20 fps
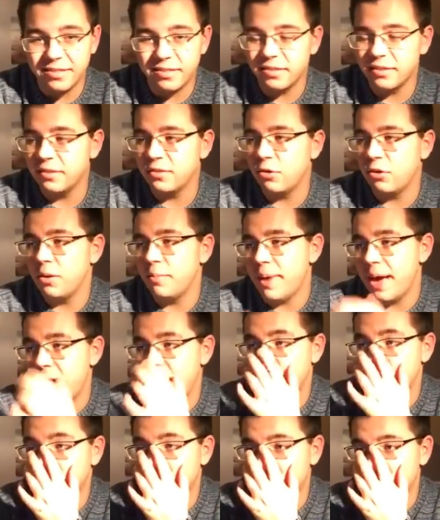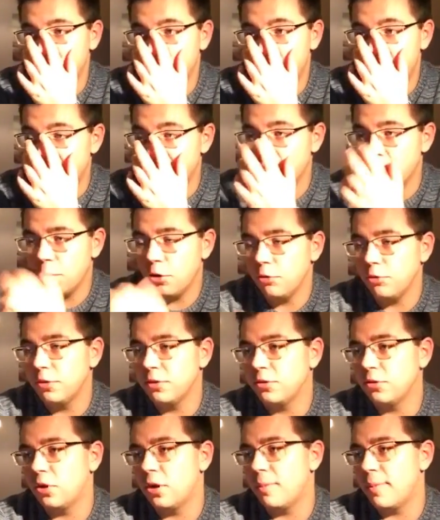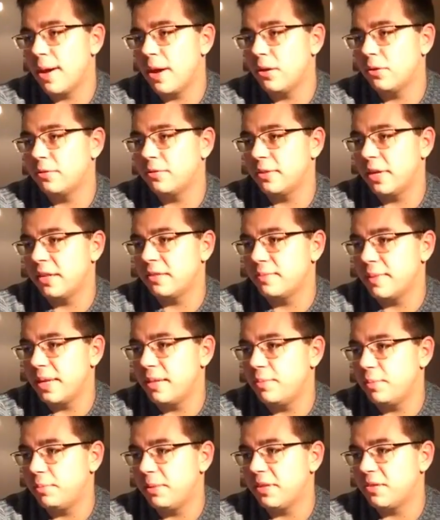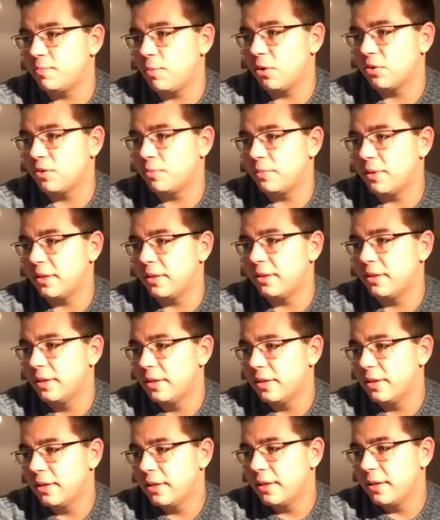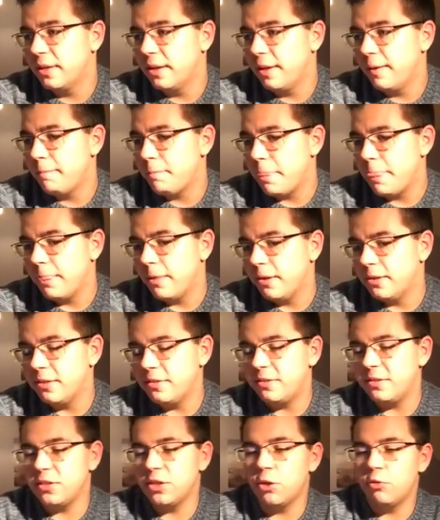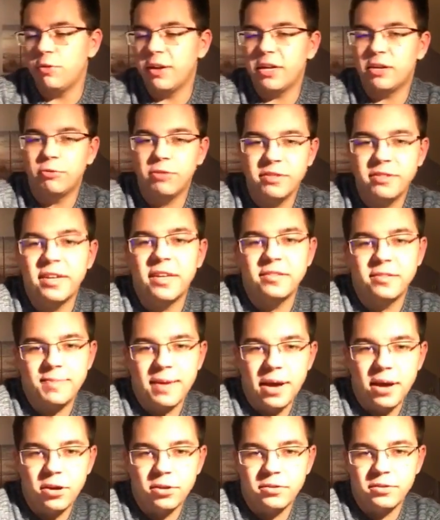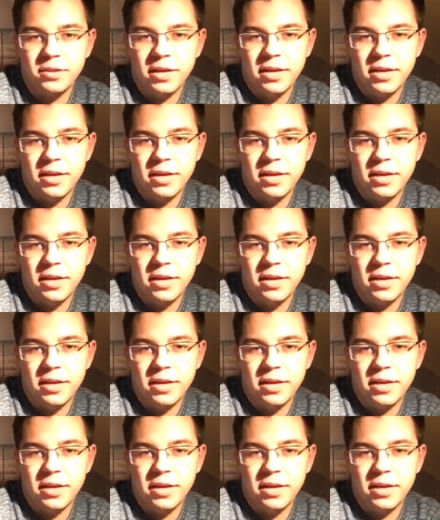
it's all about radio, it's all about as many people as possible. This is, you know, what I criticize about